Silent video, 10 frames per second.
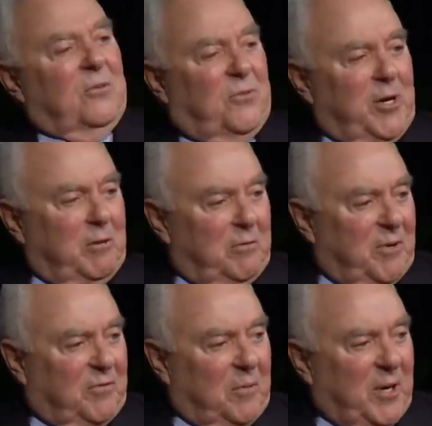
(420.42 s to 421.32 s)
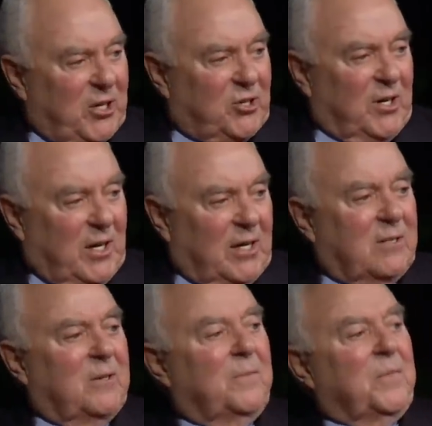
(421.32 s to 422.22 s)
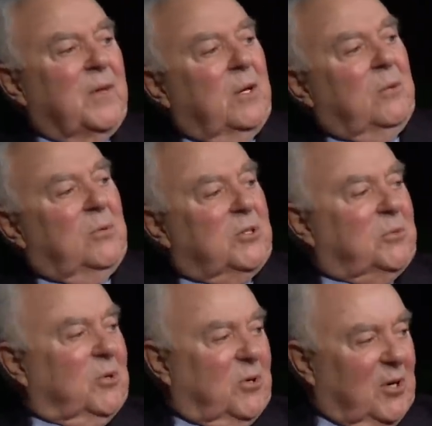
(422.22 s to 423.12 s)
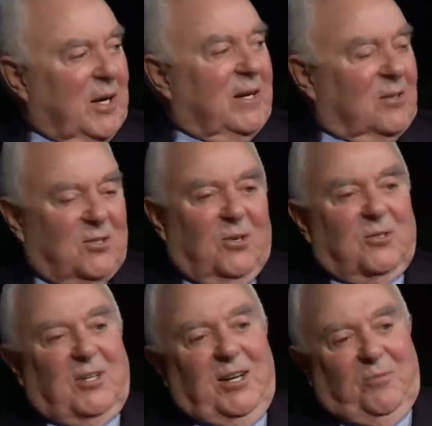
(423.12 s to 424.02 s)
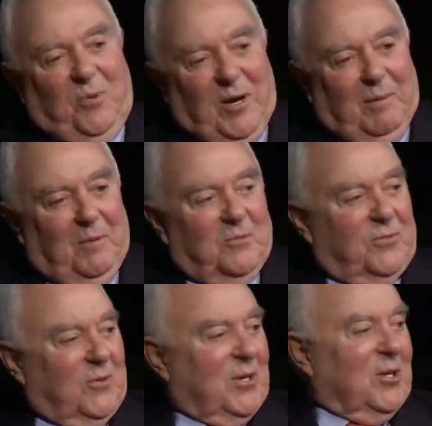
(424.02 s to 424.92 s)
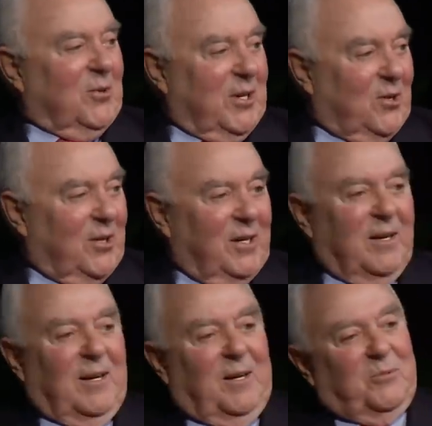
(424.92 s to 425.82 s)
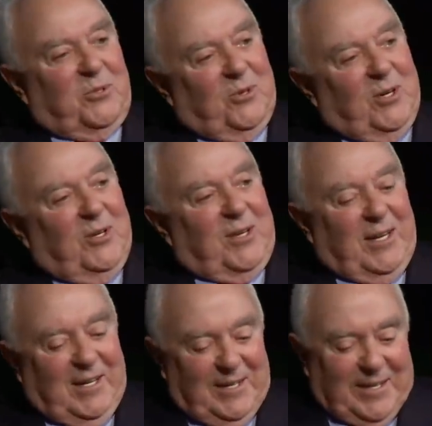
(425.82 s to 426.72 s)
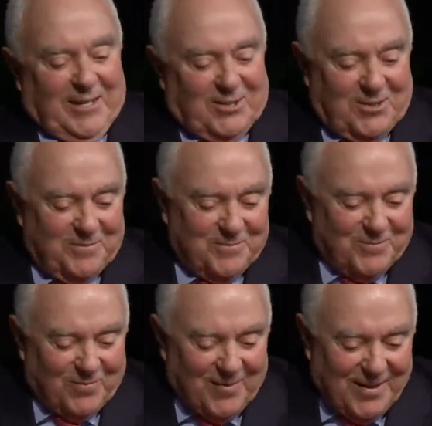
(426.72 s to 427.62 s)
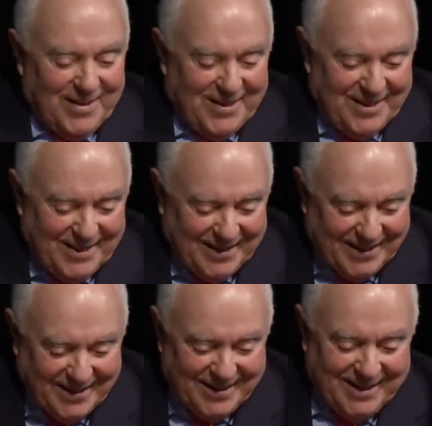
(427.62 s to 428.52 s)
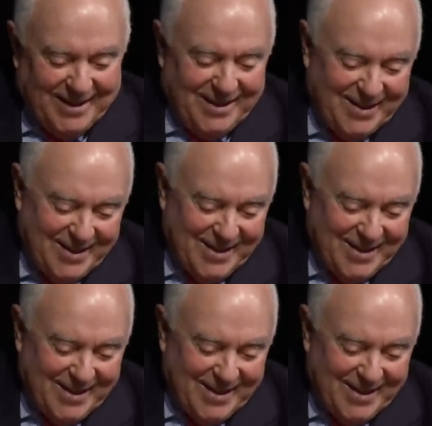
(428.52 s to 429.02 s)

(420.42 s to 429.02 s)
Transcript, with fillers: the Freedom of Information Act, which will create its own set of problems for Hillary Clinton and I'm sure other candidates, and, uh,